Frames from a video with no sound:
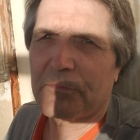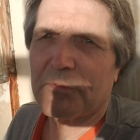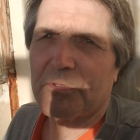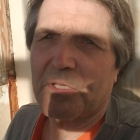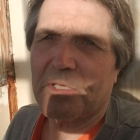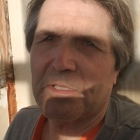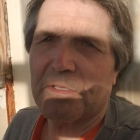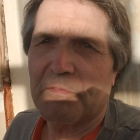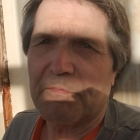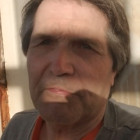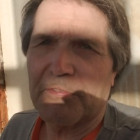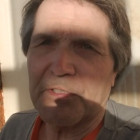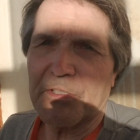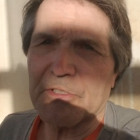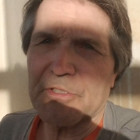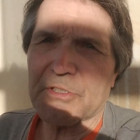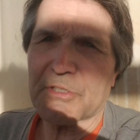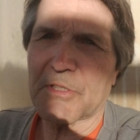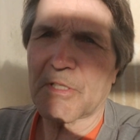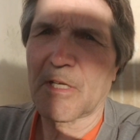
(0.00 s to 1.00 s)
we're going to
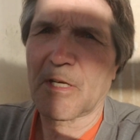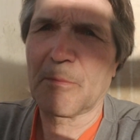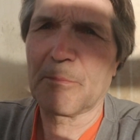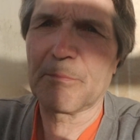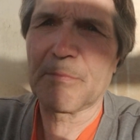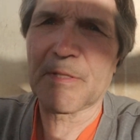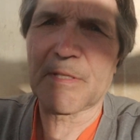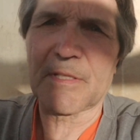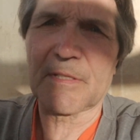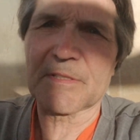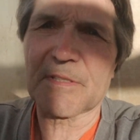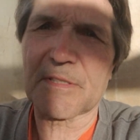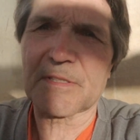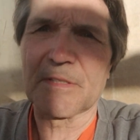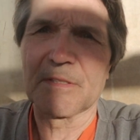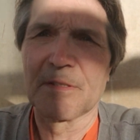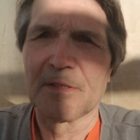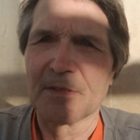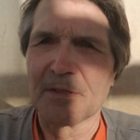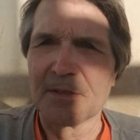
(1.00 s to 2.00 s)
finish it up because,
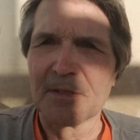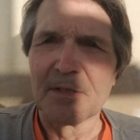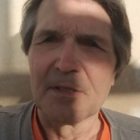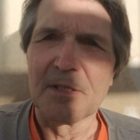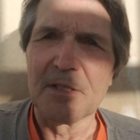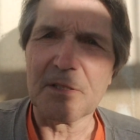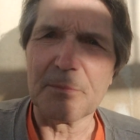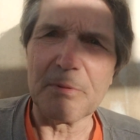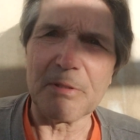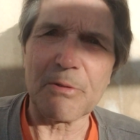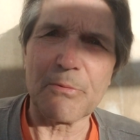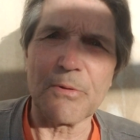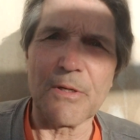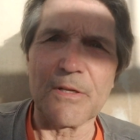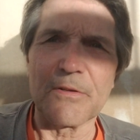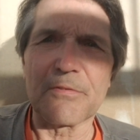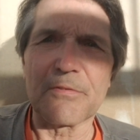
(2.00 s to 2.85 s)
to be quite